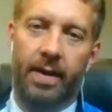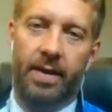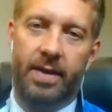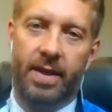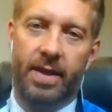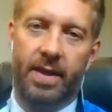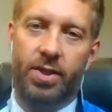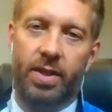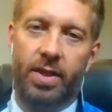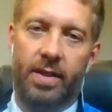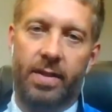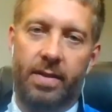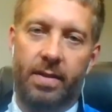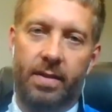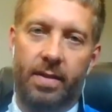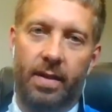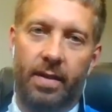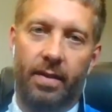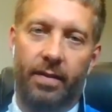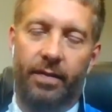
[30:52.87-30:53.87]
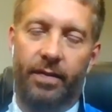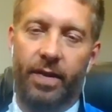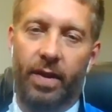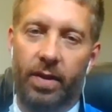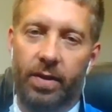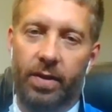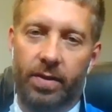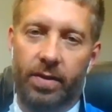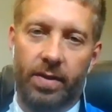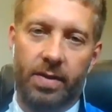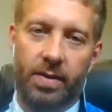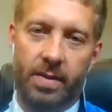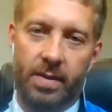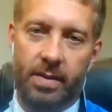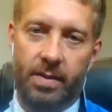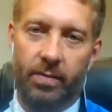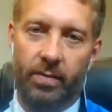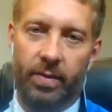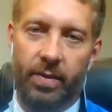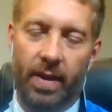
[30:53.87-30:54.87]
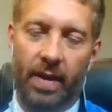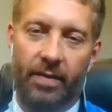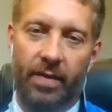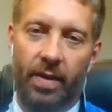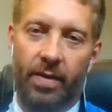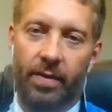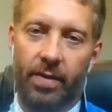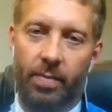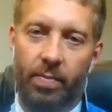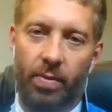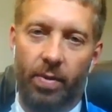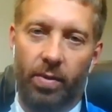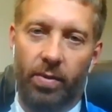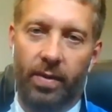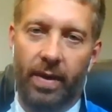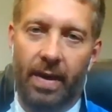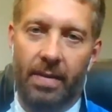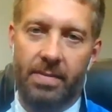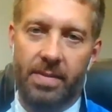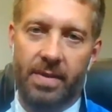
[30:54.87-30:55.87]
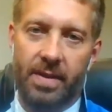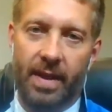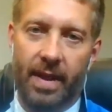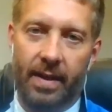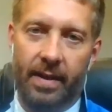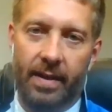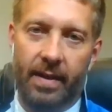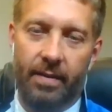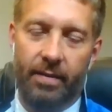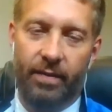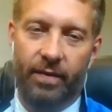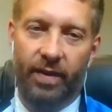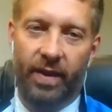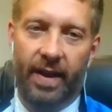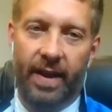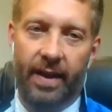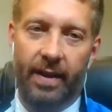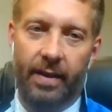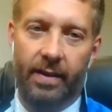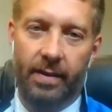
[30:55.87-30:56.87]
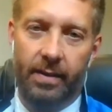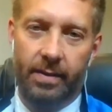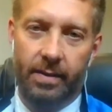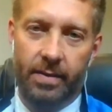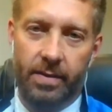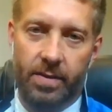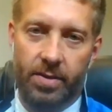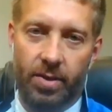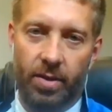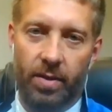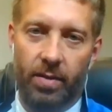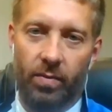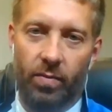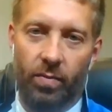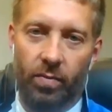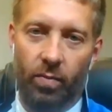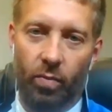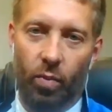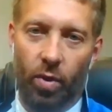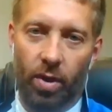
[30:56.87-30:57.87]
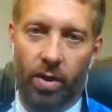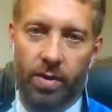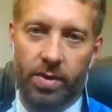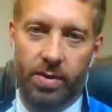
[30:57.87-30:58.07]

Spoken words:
addition to the filters, we have other programs that can flag certain words.